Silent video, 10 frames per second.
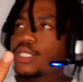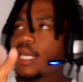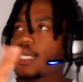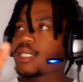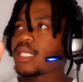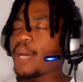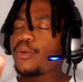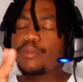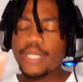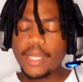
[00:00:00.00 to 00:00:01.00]
it's a
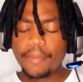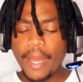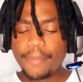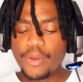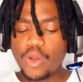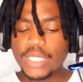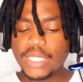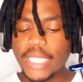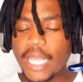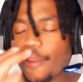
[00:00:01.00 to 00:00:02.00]
double meaning, but
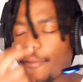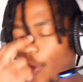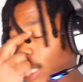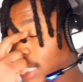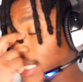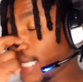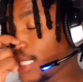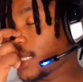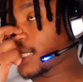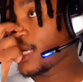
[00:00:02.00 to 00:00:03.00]
because what he's saying is,